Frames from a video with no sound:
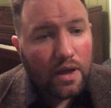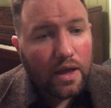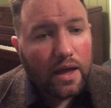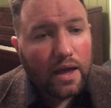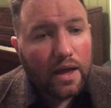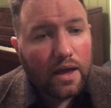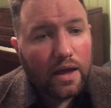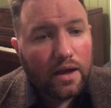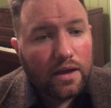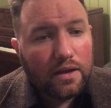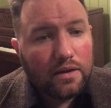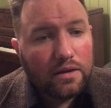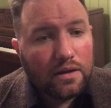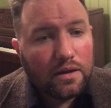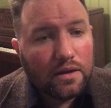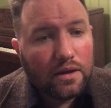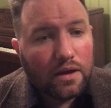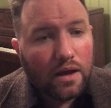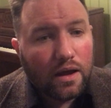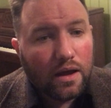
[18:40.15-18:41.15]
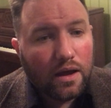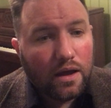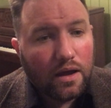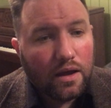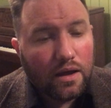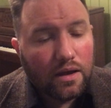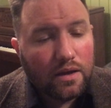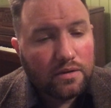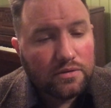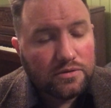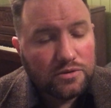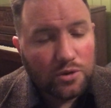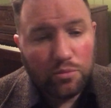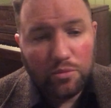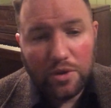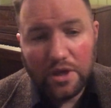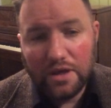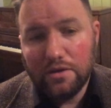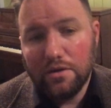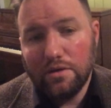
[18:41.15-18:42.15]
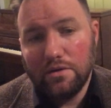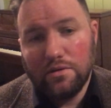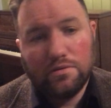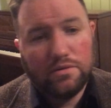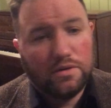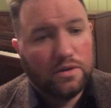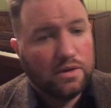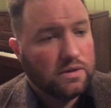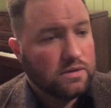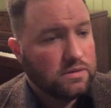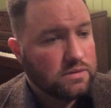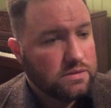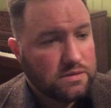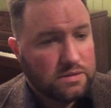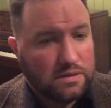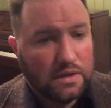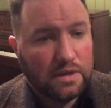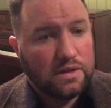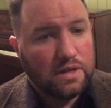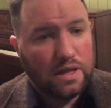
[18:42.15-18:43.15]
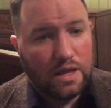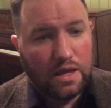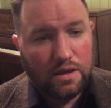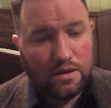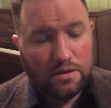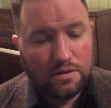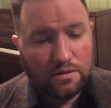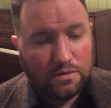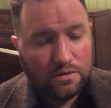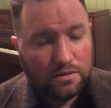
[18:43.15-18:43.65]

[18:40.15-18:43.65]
And Domingo is Sunday,